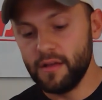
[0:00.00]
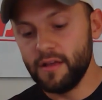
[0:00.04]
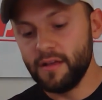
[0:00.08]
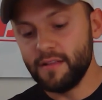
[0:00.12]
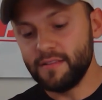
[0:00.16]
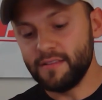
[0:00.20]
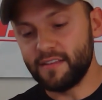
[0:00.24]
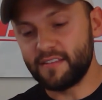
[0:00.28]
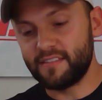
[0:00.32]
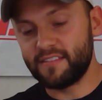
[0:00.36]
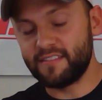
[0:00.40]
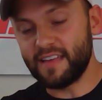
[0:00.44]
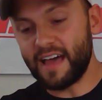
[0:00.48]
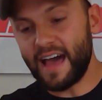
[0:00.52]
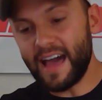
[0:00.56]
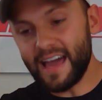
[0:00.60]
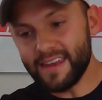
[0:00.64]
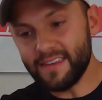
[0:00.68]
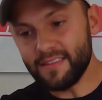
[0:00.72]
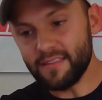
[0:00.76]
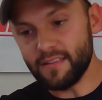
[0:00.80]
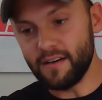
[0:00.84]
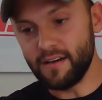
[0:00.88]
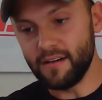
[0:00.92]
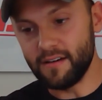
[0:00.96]
The side
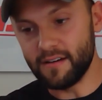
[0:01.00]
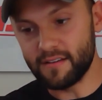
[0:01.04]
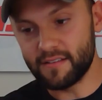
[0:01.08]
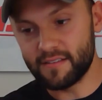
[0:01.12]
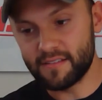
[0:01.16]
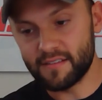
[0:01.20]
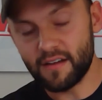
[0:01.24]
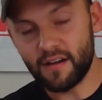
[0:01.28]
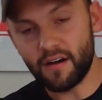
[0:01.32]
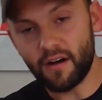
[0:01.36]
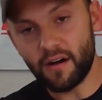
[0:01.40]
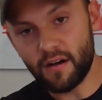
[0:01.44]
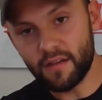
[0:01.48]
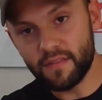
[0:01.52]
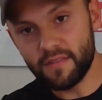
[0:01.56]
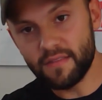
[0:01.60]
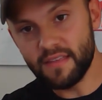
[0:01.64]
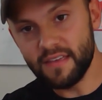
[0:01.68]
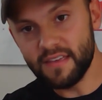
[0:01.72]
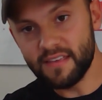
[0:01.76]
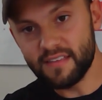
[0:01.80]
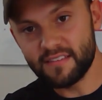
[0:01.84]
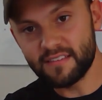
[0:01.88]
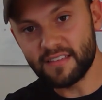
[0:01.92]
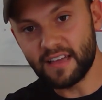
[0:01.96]
lugs on
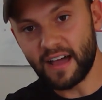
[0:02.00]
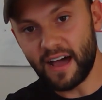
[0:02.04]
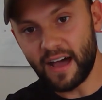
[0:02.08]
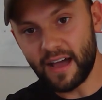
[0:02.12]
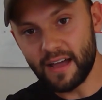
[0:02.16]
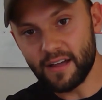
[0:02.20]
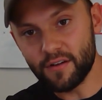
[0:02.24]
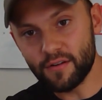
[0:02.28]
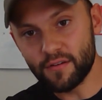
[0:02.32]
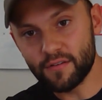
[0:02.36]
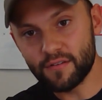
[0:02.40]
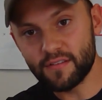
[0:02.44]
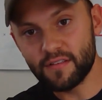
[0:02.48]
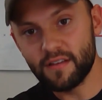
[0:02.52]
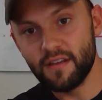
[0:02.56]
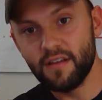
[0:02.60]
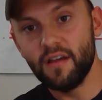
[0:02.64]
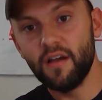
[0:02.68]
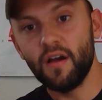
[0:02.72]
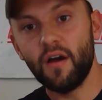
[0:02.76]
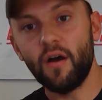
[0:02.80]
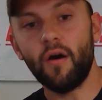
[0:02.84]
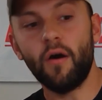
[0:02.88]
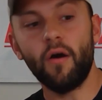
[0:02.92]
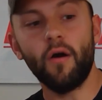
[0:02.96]
these tires
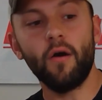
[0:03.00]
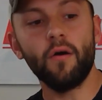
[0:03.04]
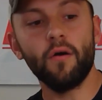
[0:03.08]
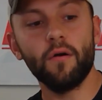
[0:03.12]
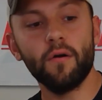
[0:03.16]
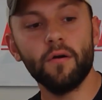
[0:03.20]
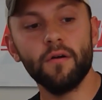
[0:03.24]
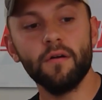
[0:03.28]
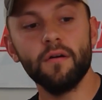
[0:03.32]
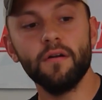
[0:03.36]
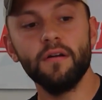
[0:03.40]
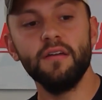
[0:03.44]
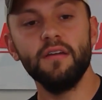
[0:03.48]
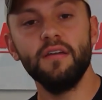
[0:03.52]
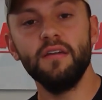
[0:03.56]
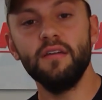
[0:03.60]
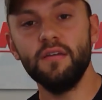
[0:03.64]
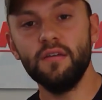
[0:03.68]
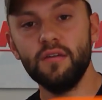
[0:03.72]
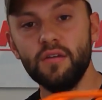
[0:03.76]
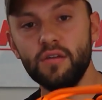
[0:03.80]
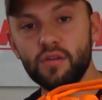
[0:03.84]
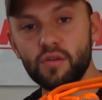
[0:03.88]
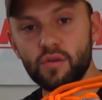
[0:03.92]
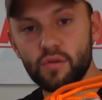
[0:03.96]
are
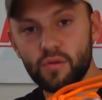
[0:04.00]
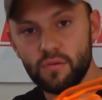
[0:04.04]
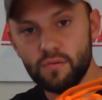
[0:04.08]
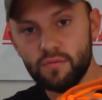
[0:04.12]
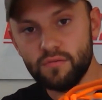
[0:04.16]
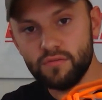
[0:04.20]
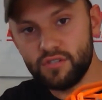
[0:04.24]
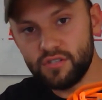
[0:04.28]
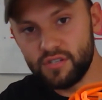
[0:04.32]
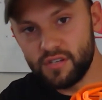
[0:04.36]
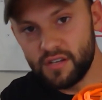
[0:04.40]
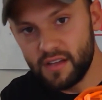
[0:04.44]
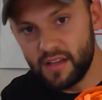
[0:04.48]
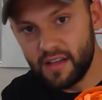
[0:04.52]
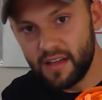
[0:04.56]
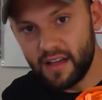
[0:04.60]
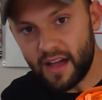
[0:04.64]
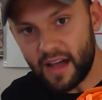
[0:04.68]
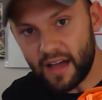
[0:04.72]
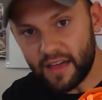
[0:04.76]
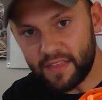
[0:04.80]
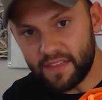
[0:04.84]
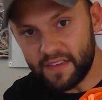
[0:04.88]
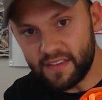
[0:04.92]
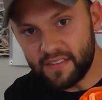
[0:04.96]
huge.
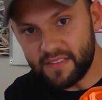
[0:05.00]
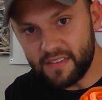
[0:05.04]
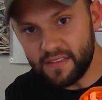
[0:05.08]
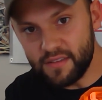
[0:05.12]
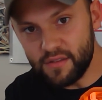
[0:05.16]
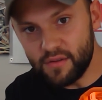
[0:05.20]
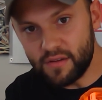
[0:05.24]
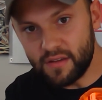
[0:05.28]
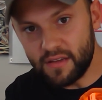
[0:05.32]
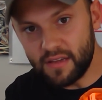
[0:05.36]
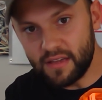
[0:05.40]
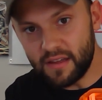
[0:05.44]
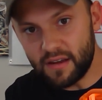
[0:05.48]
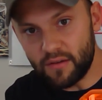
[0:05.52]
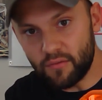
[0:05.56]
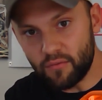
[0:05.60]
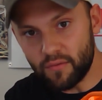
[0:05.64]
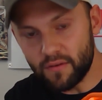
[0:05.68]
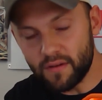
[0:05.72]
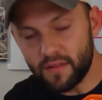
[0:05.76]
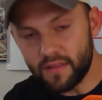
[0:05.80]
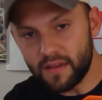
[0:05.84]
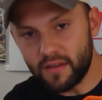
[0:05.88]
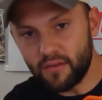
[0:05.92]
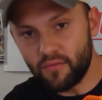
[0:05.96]
I think that you can get a
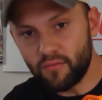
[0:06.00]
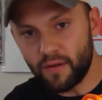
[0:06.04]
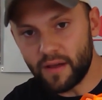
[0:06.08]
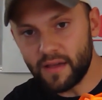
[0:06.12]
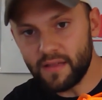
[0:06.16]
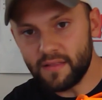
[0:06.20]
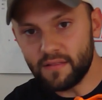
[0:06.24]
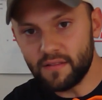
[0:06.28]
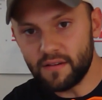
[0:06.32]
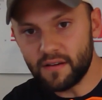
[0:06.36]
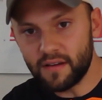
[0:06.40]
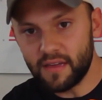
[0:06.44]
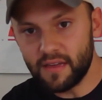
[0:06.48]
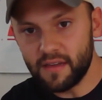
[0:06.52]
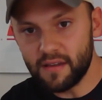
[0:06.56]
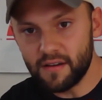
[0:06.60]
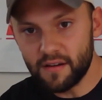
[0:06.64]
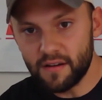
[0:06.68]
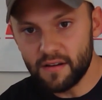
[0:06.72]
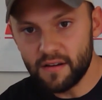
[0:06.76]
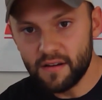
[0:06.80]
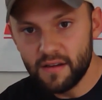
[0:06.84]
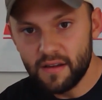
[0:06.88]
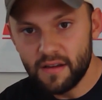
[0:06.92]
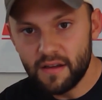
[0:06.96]
really great look
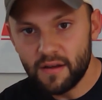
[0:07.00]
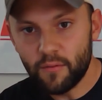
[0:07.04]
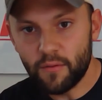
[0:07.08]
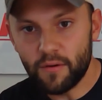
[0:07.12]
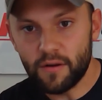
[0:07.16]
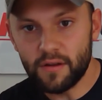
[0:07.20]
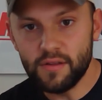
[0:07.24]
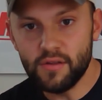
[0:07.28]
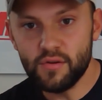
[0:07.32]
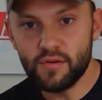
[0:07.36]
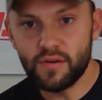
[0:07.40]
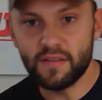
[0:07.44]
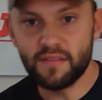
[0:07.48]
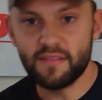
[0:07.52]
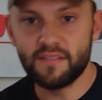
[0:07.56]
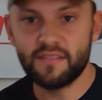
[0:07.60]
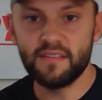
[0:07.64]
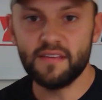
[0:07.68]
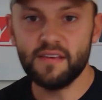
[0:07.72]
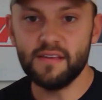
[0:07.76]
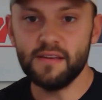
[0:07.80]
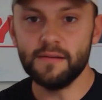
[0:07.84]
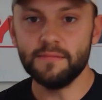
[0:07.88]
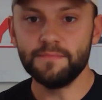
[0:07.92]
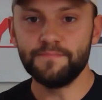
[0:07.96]
here where you can
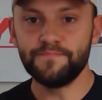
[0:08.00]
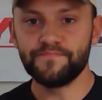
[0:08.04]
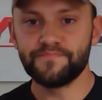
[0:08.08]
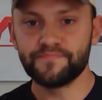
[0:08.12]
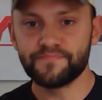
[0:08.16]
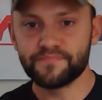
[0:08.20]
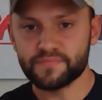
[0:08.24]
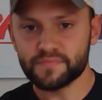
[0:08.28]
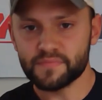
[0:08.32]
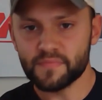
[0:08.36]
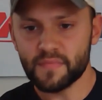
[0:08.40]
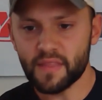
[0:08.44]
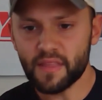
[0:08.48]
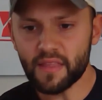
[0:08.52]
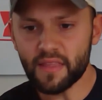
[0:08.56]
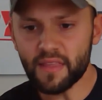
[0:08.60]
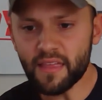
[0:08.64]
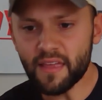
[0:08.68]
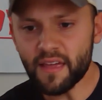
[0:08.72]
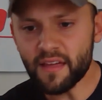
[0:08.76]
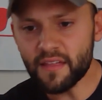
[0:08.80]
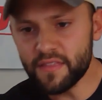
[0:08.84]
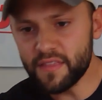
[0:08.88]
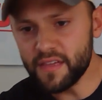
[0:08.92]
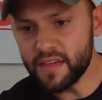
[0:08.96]
see
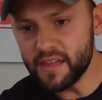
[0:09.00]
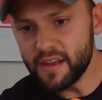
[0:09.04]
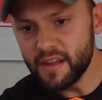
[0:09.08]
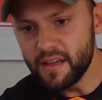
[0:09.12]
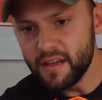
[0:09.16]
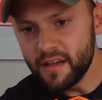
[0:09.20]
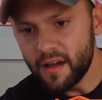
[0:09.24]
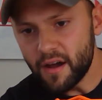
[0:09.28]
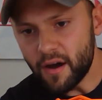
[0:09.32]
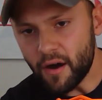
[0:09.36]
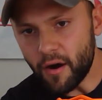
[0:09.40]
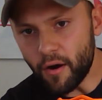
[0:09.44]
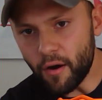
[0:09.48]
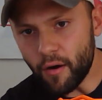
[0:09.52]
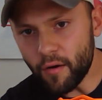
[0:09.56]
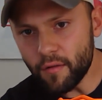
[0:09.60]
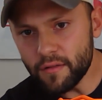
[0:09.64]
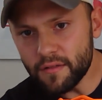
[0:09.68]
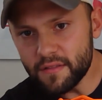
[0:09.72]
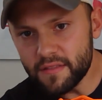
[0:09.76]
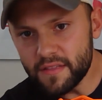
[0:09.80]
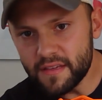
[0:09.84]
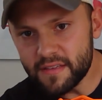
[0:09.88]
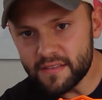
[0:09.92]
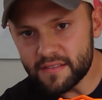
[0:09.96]
that all
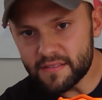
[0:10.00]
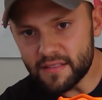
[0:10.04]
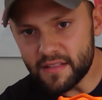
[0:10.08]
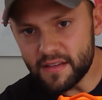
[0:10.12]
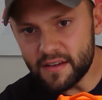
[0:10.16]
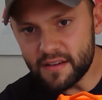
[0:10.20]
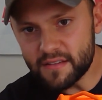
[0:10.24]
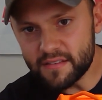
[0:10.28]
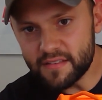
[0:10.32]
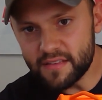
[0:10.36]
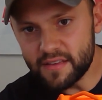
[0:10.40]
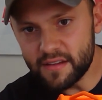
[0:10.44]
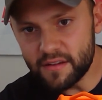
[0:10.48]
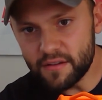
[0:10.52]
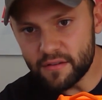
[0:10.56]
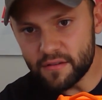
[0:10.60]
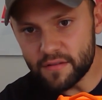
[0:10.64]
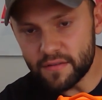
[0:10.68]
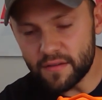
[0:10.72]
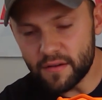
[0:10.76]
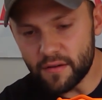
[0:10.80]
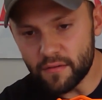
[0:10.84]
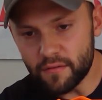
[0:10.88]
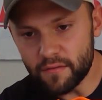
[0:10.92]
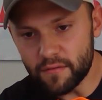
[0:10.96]
of these lugs here,
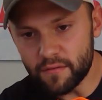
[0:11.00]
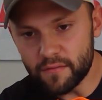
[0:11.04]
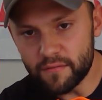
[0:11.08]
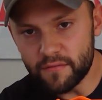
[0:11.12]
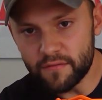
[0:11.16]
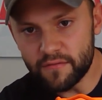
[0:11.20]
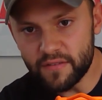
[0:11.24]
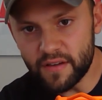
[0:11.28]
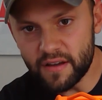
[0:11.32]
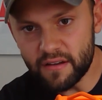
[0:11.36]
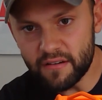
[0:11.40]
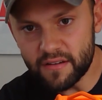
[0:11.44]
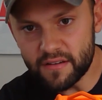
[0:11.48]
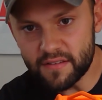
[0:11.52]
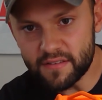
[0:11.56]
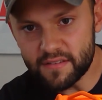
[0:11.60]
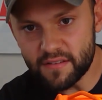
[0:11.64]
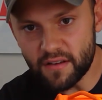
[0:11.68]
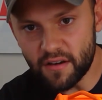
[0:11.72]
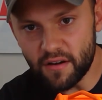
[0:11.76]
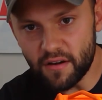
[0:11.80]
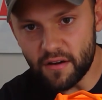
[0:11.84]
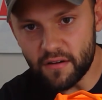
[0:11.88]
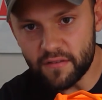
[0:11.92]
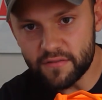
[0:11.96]
they're very
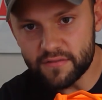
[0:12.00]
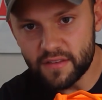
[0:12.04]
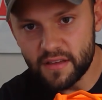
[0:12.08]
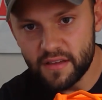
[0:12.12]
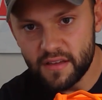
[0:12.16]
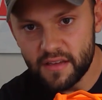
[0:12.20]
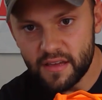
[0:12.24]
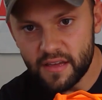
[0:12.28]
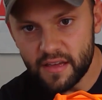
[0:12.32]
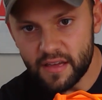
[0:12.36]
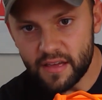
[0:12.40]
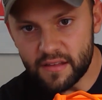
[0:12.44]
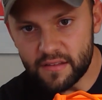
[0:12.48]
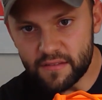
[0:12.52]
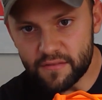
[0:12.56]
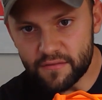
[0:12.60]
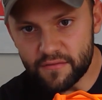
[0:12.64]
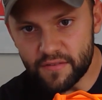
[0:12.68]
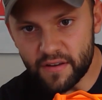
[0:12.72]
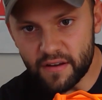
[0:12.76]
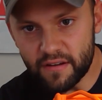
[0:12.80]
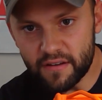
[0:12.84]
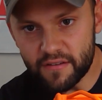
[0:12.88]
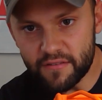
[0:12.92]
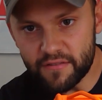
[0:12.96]
soft. It's
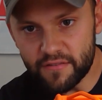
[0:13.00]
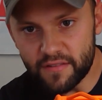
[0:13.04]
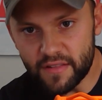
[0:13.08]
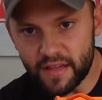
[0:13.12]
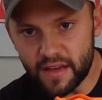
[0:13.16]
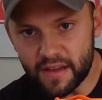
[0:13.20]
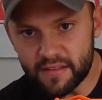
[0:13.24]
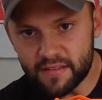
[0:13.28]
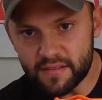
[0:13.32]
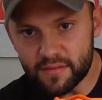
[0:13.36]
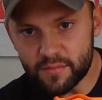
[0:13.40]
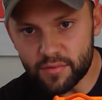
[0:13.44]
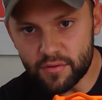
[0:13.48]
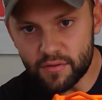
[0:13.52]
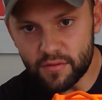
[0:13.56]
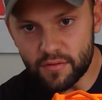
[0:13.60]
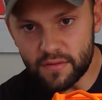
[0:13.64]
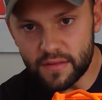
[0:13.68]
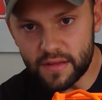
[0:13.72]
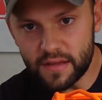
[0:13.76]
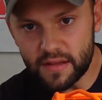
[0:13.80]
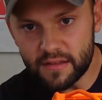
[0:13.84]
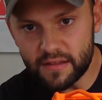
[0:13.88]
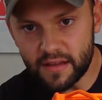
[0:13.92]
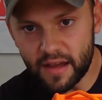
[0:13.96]
very flexible.
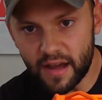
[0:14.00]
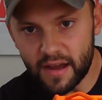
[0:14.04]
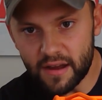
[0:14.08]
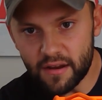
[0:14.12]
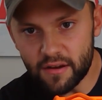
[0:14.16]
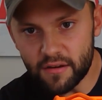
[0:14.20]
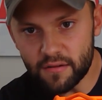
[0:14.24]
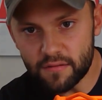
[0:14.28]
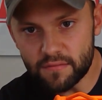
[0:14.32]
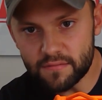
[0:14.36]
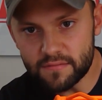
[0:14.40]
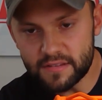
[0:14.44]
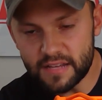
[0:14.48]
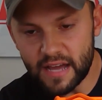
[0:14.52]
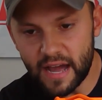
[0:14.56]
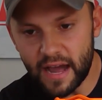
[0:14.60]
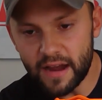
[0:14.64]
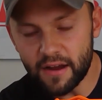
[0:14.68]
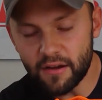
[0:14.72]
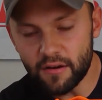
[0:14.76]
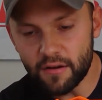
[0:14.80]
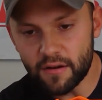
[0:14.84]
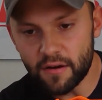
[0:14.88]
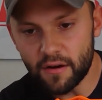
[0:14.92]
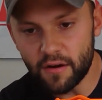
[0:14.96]
The entire
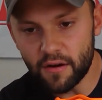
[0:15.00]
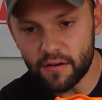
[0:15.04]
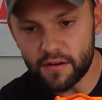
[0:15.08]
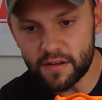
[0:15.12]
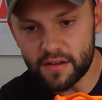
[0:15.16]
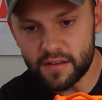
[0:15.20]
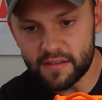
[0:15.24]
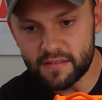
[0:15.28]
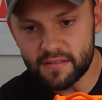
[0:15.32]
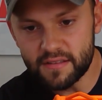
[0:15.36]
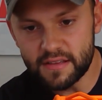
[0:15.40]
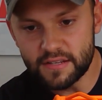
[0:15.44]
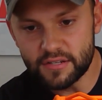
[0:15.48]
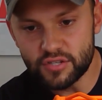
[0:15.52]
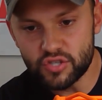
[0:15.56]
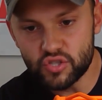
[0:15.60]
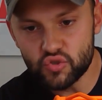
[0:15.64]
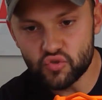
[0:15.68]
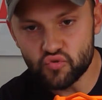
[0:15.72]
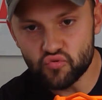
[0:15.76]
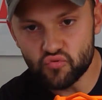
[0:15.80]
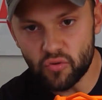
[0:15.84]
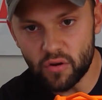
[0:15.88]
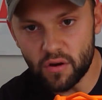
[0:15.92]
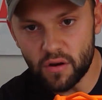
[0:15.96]
tire carcass is
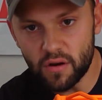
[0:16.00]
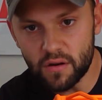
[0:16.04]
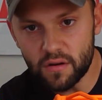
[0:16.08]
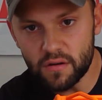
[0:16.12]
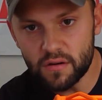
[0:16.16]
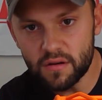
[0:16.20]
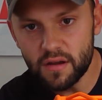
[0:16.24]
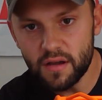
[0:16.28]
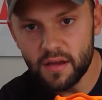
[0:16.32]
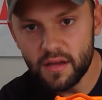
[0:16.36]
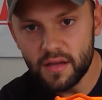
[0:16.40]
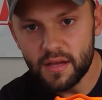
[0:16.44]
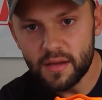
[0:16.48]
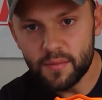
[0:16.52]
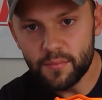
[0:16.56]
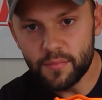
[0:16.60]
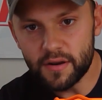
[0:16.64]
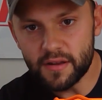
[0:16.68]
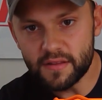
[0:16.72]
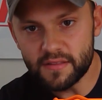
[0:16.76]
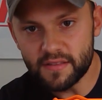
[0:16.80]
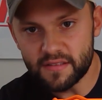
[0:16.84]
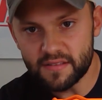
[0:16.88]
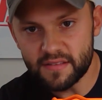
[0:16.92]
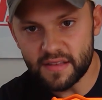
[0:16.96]
strong, but
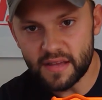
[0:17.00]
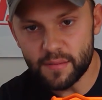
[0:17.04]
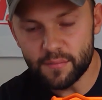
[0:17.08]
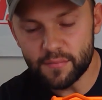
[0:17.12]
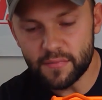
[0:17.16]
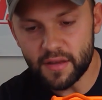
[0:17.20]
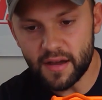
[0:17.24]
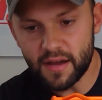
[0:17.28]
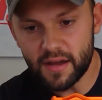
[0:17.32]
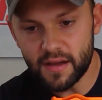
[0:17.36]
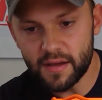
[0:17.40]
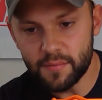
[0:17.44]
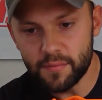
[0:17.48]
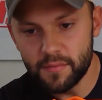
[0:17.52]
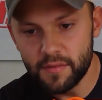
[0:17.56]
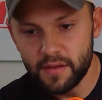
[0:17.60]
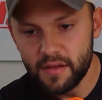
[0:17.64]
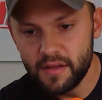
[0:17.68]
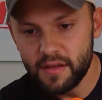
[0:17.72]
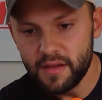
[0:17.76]
at the same time,